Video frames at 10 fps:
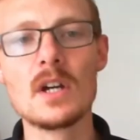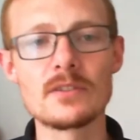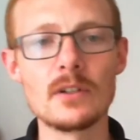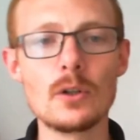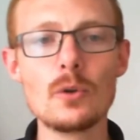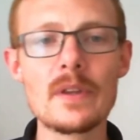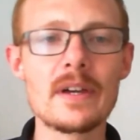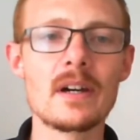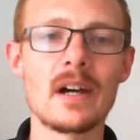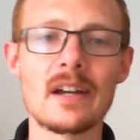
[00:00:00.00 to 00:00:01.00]
So who are
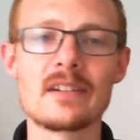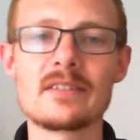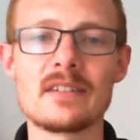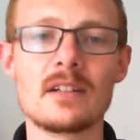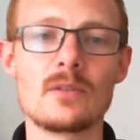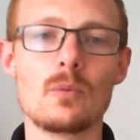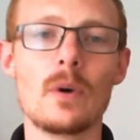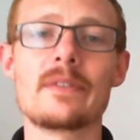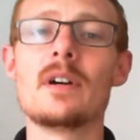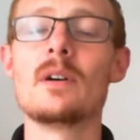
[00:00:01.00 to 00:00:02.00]
the hackers and
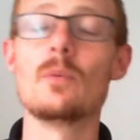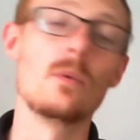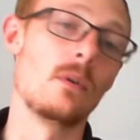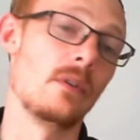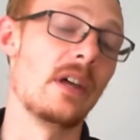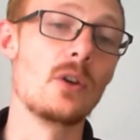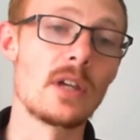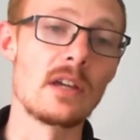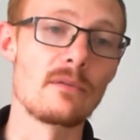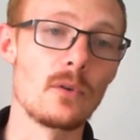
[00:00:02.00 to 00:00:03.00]
what were they
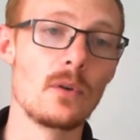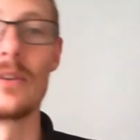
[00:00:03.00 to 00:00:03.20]
looking for?